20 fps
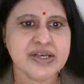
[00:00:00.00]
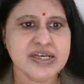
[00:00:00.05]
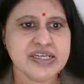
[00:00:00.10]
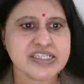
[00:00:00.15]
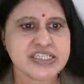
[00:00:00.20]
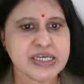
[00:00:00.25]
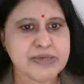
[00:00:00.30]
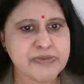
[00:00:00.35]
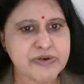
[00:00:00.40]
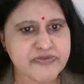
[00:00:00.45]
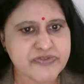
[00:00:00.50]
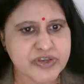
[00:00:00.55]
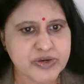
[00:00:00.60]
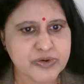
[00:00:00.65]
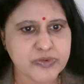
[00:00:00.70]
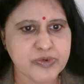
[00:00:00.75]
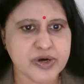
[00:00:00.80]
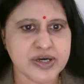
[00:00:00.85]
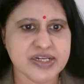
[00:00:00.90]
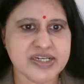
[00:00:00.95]
Some of the
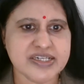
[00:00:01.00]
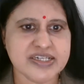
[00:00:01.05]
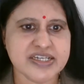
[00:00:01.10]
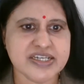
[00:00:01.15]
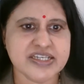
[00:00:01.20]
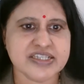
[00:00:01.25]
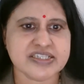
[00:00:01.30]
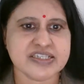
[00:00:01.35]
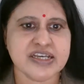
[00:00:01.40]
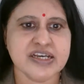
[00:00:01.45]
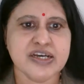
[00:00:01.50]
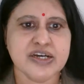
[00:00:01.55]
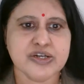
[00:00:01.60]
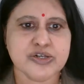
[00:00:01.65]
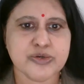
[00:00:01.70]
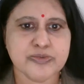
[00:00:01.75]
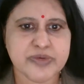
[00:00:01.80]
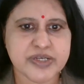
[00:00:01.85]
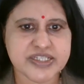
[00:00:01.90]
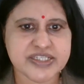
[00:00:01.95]
qualities
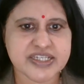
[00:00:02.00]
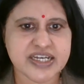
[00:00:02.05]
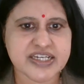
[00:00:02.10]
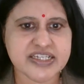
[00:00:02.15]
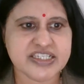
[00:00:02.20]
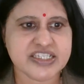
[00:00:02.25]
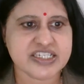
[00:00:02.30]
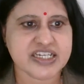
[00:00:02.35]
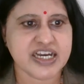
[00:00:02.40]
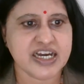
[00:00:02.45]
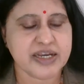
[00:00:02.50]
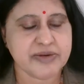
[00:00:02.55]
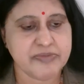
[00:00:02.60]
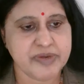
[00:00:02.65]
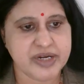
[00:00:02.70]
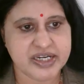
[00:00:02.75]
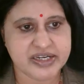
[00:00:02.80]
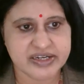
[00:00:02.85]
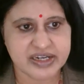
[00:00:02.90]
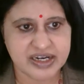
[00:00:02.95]
to be judged are
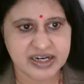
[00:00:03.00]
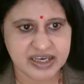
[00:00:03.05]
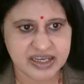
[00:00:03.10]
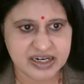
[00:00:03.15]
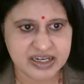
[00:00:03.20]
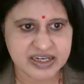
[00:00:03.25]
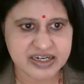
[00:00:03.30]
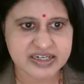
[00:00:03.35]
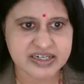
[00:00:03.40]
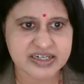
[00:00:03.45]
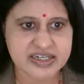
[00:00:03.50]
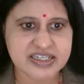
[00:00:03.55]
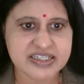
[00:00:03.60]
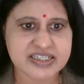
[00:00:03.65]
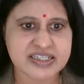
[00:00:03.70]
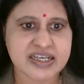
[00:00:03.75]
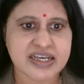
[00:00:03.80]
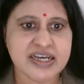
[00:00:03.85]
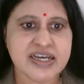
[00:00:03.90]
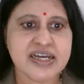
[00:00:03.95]
mental
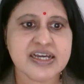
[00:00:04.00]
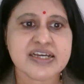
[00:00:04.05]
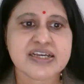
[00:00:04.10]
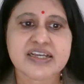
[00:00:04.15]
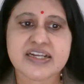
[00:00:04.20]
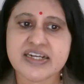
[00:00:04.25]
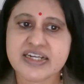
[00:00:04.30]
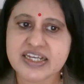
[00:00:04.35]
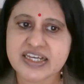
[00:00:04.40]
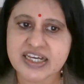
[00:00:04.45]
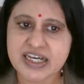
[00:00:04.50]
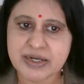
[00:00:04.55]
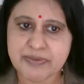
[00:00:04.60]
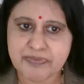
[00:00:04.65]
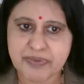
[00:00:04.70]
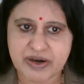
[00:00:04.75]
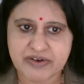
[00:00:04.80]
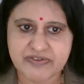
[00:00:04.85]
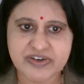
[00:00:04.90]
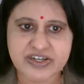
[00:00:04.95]
alertness, critical
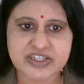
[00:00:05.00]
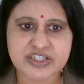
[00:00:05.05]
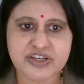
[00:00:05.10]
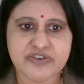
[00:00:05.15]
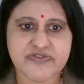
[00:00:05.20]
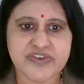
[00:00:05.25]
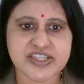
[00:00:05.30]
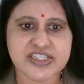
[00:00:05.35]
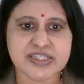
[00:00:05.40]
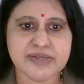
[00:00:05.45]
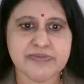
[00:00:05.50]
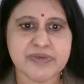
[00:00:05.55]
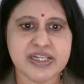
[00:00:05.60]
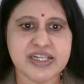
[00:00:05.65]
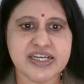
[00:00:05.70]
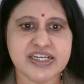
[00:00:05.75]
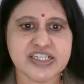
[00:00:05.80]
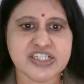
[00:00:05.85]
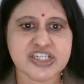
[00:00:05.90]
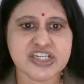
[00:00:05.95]
powers of
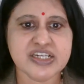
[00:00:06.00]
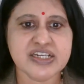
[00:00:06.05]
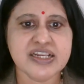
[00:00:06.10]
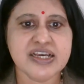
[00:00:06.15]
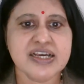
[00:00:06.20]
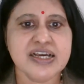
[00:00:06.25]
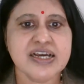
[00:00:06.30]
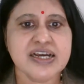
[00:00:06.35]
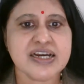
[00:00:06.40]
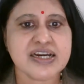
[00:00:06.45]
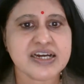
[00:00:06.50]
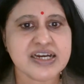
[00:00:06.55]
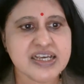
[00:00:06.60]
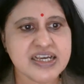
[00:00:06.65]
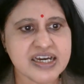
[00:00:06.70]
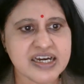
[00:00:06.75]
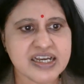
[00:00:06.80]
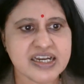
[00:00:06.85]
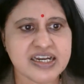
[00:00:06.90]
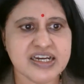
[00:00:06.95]
assimilation,
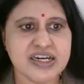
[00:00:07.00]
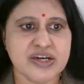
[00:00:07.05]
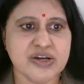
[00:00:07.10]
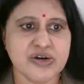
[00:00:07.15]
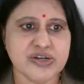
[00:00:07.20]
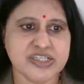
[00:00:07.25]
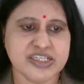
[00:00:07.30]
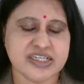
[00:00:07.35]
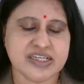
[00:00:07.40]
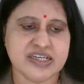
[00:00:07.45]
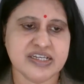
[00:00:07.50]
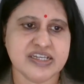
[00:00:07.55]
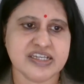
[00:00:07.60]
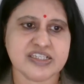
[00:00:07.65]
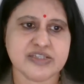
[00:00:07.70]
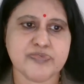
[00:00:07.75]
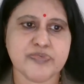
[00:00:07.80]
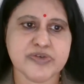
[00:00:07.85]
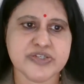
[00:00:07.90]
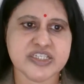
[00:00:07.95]
clear and logical
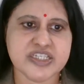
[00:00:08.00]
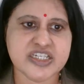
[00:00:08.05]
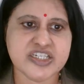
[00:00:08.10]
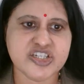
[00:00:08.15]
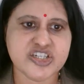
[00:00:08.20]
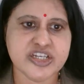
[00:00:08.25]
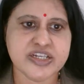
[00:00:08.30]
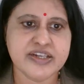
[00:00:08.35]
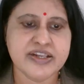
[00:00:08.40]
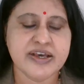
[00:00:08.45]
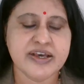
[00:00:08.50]
exposition,